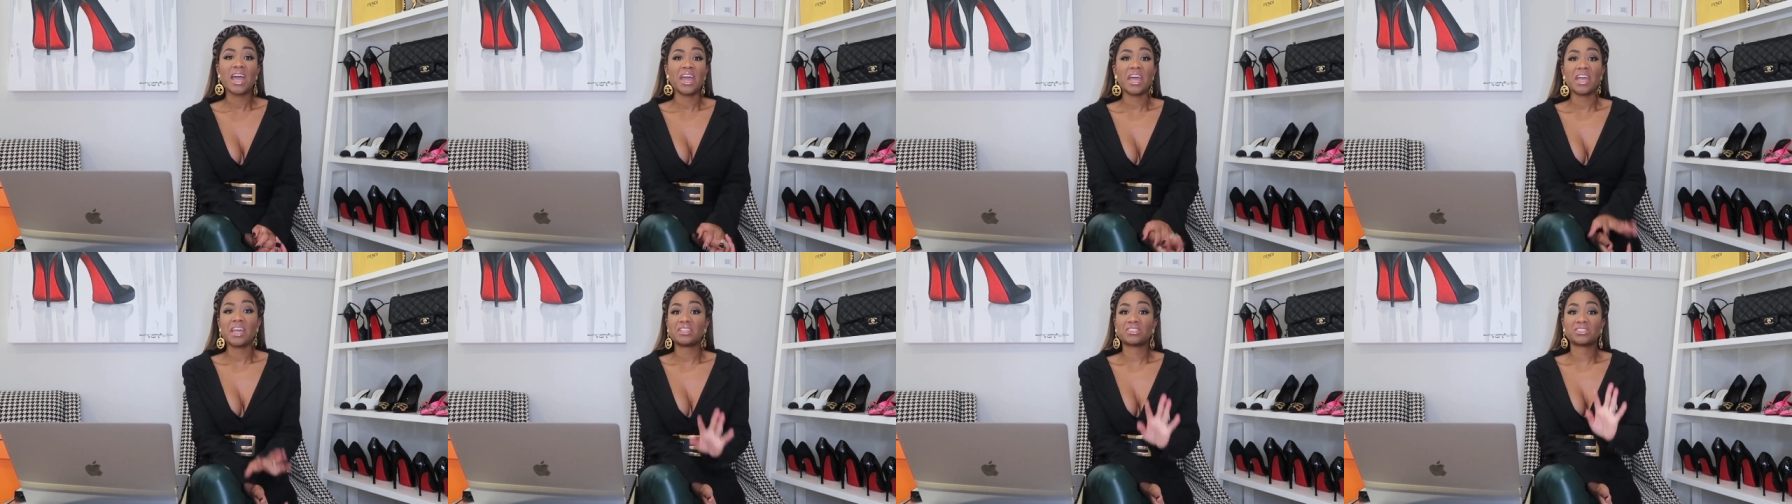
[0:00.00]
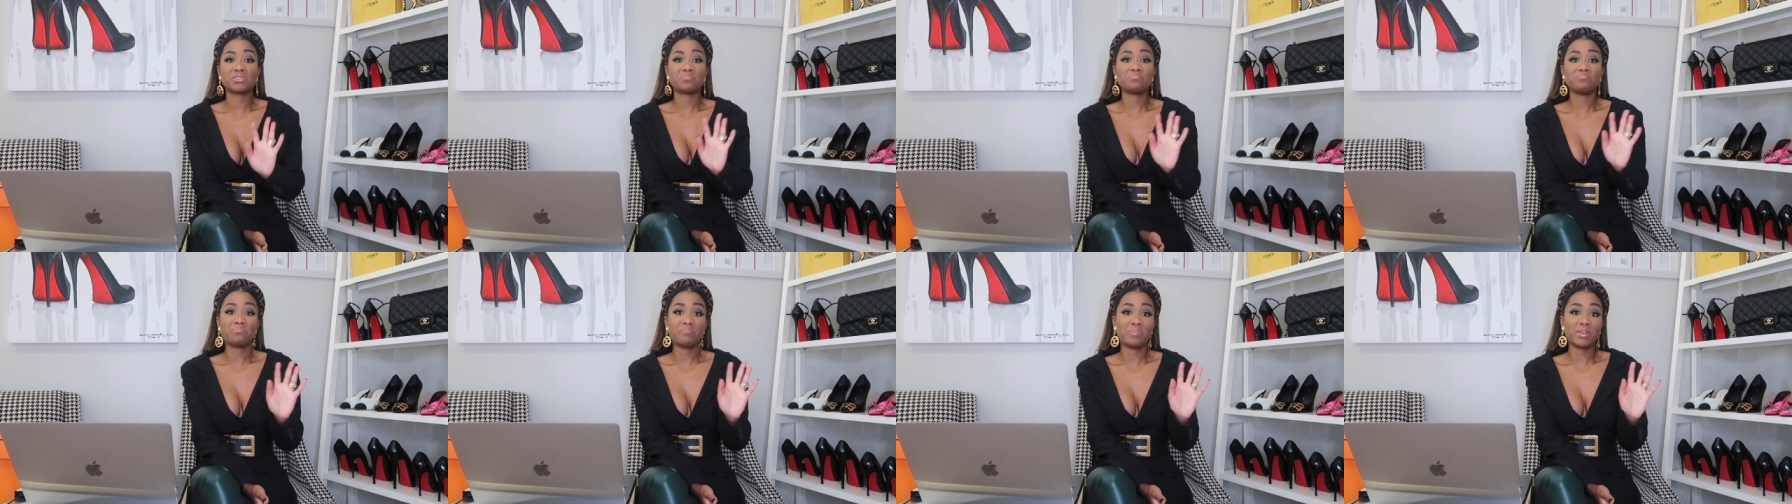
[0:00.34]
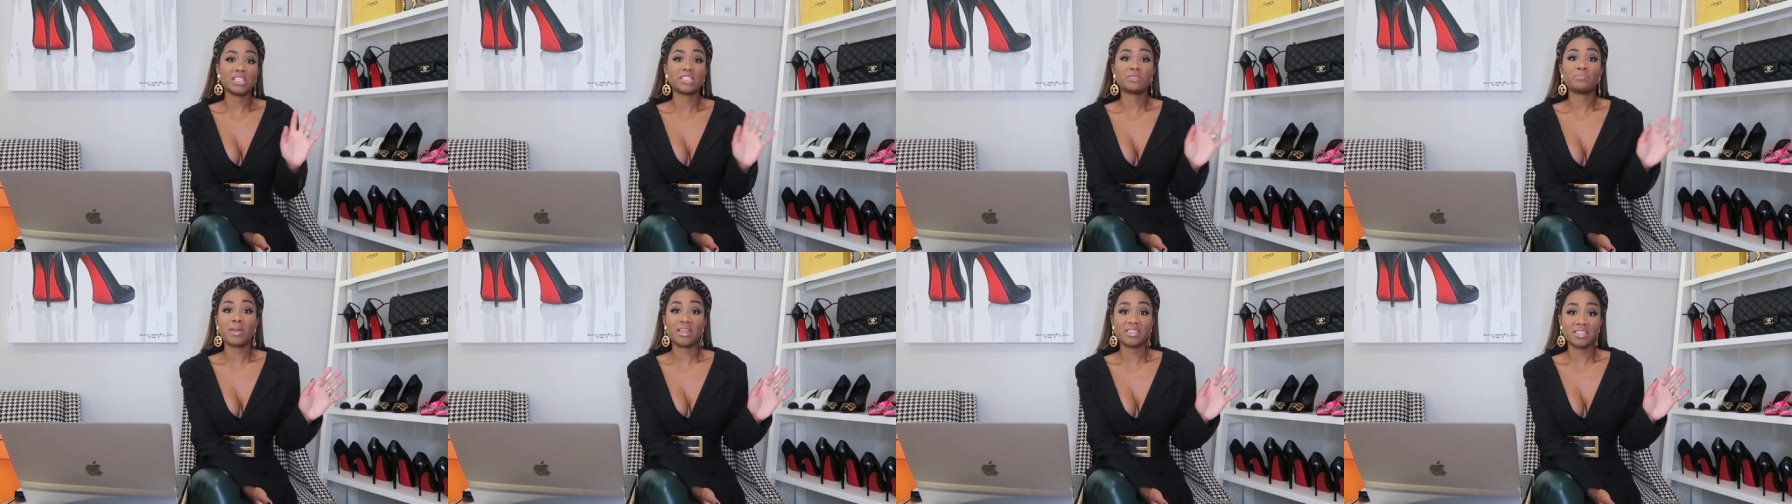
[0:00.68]
It's
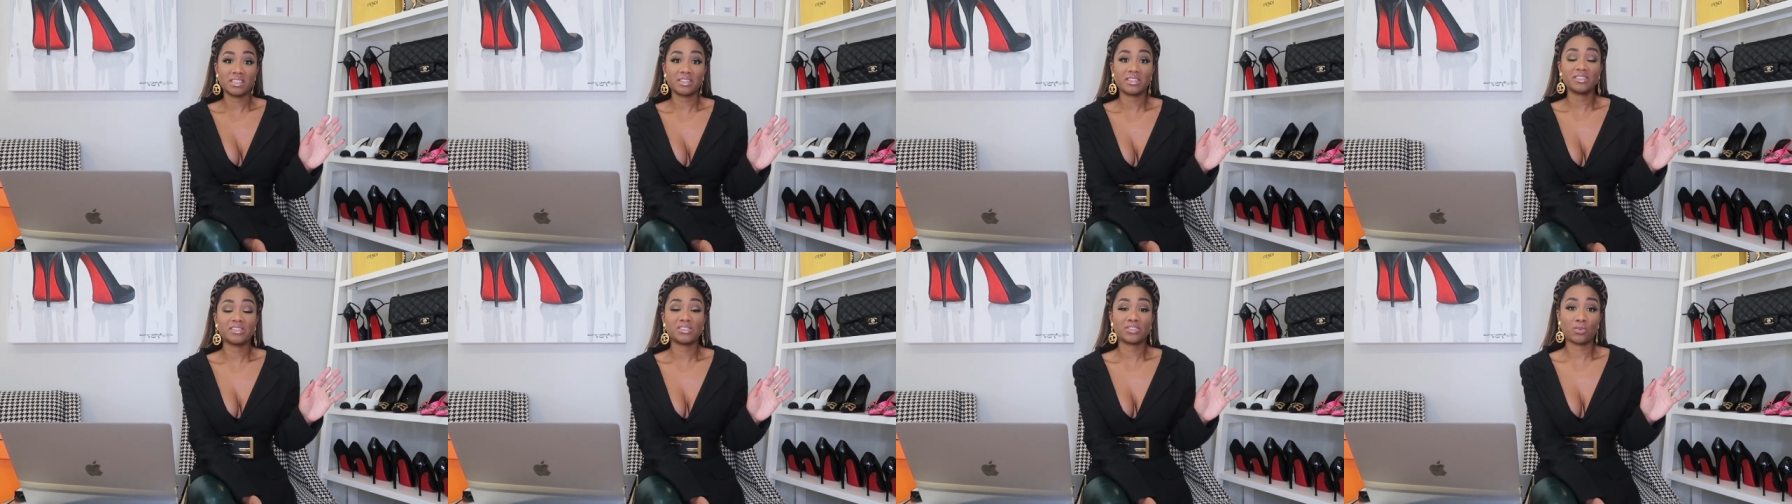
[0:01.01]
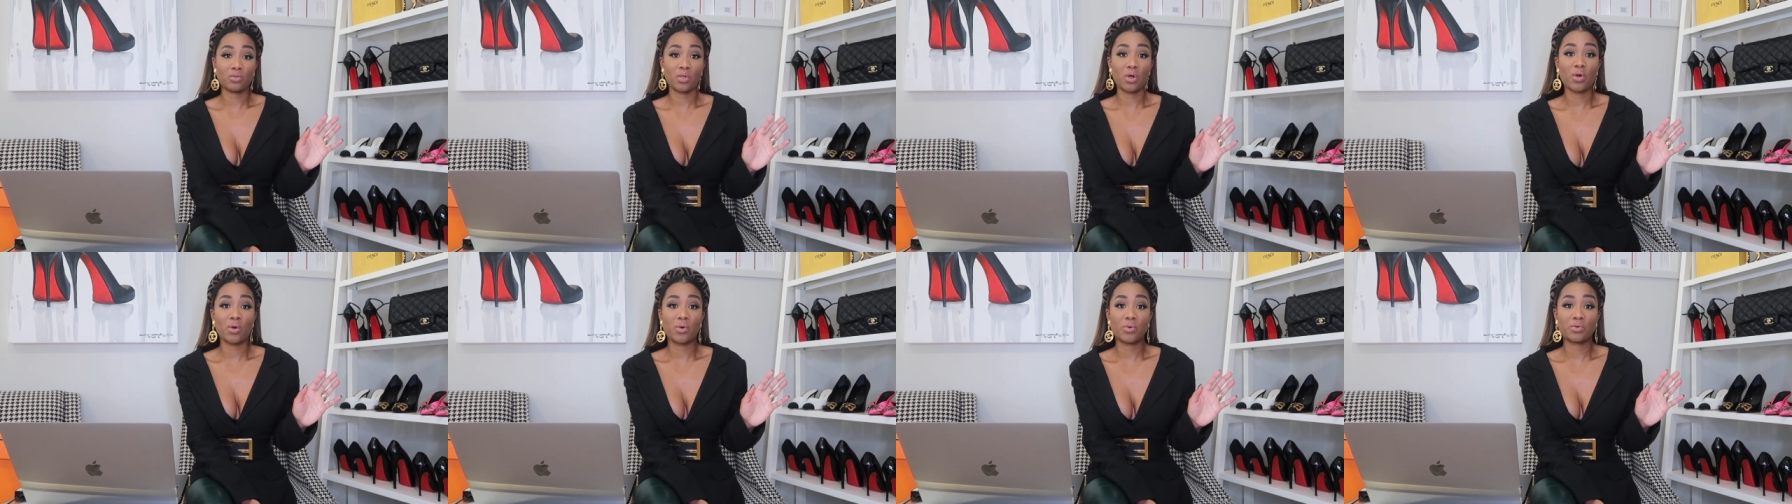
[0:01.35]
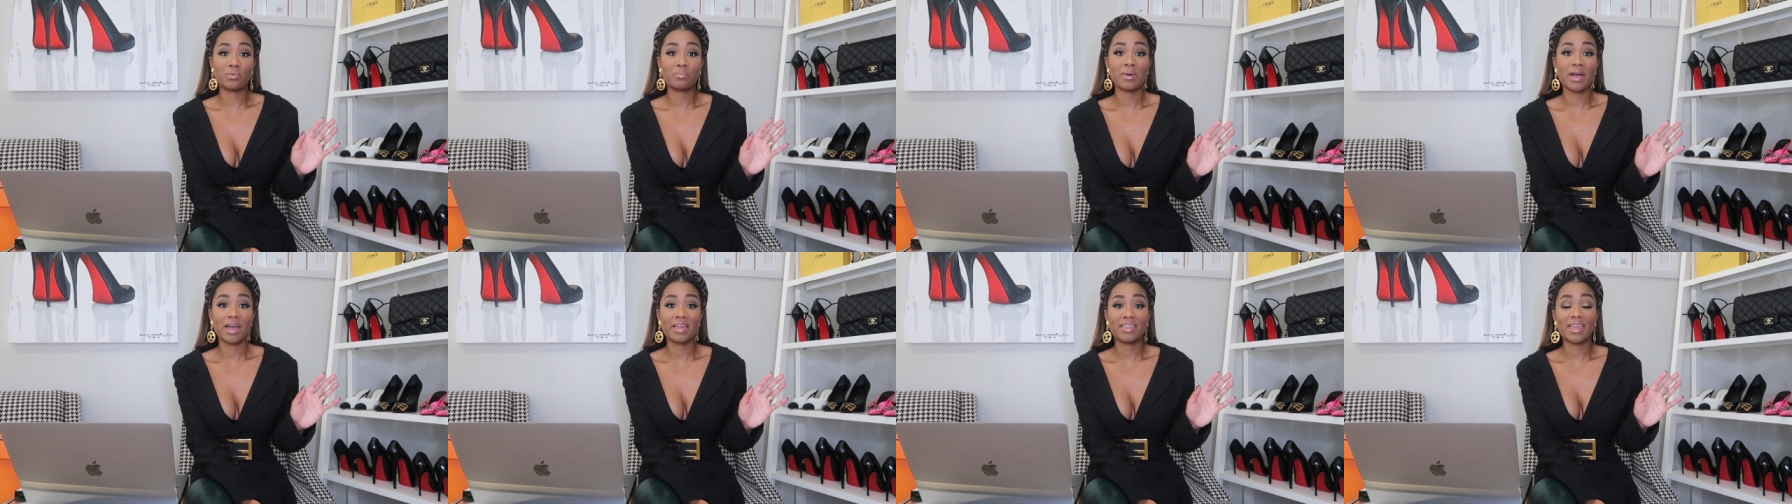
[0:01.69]
basically still
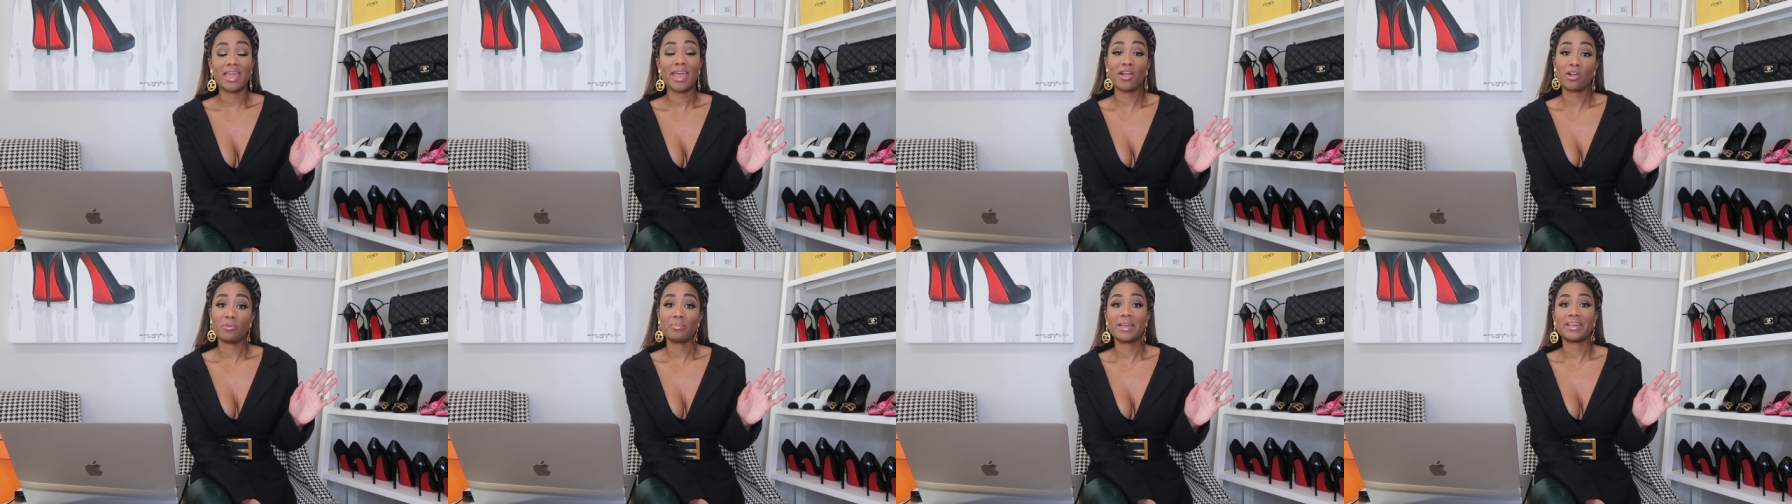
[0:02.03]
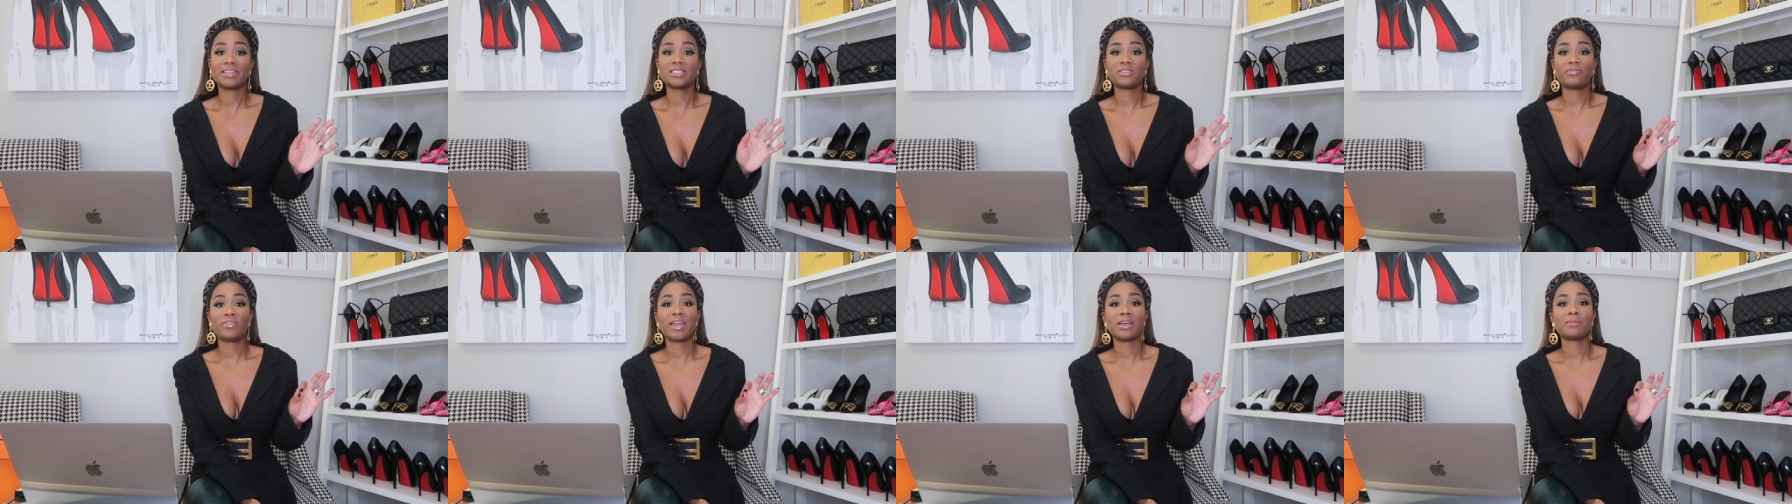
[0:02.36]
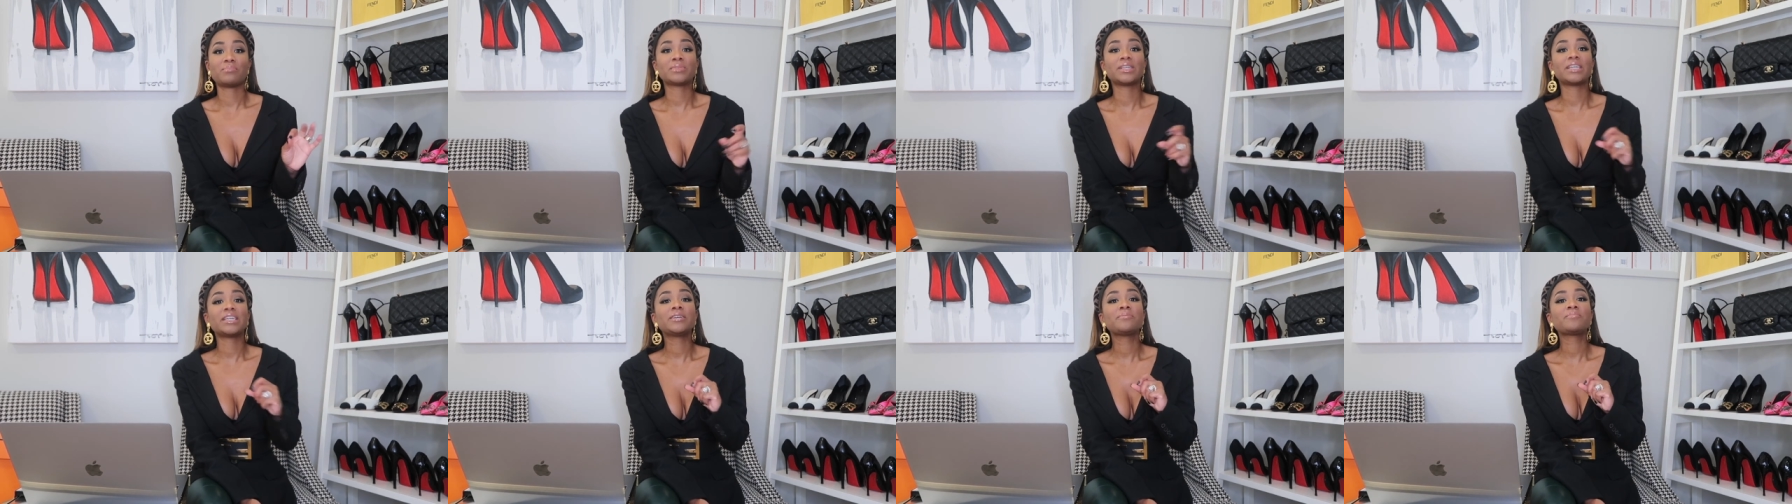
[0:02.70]
owned by the Hermes
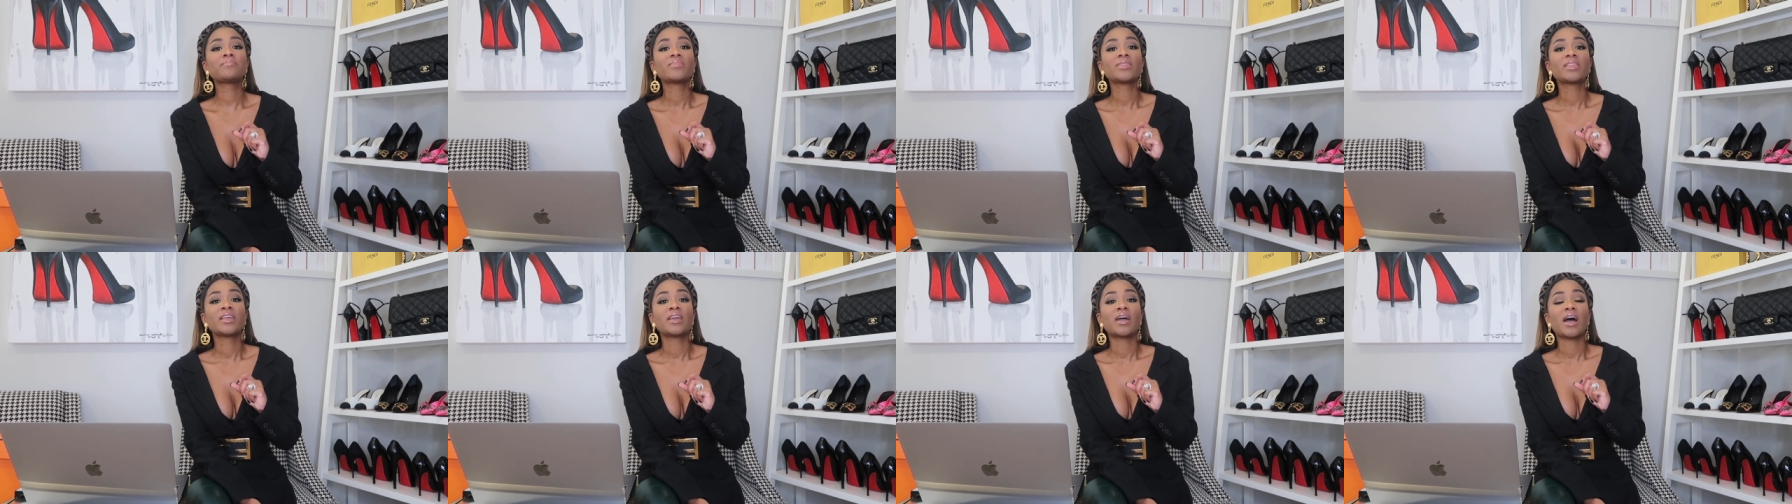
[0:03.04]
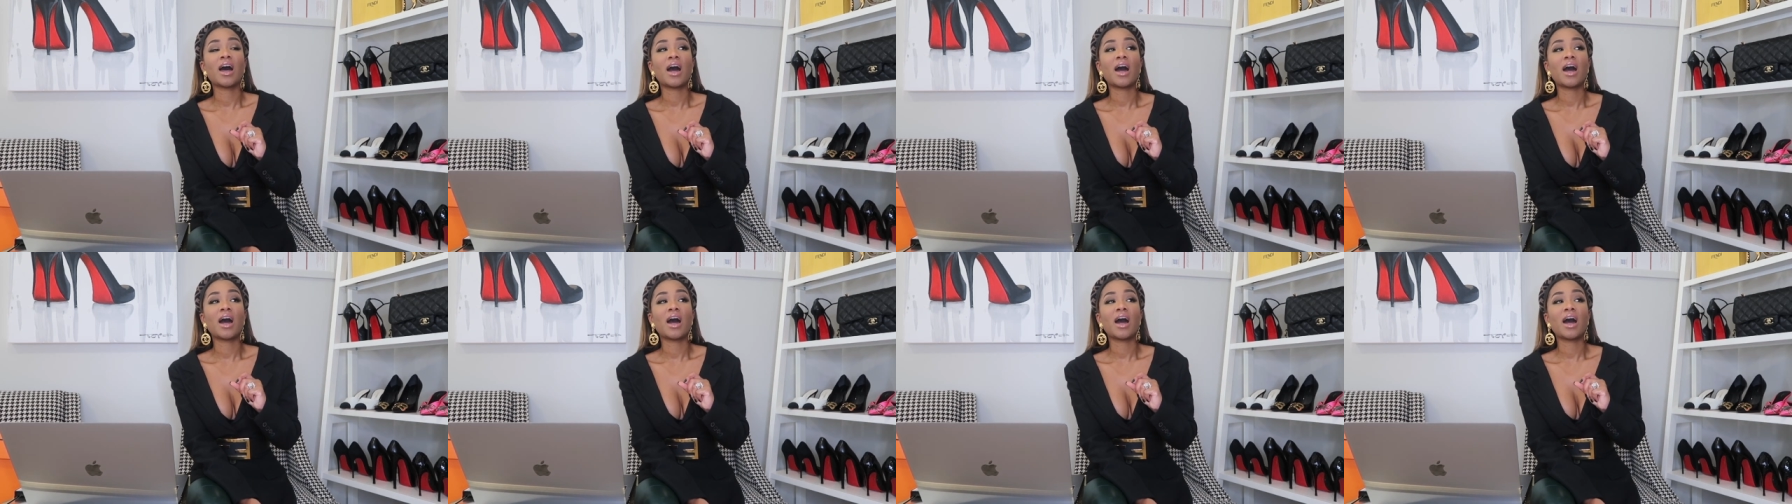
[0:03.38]
family.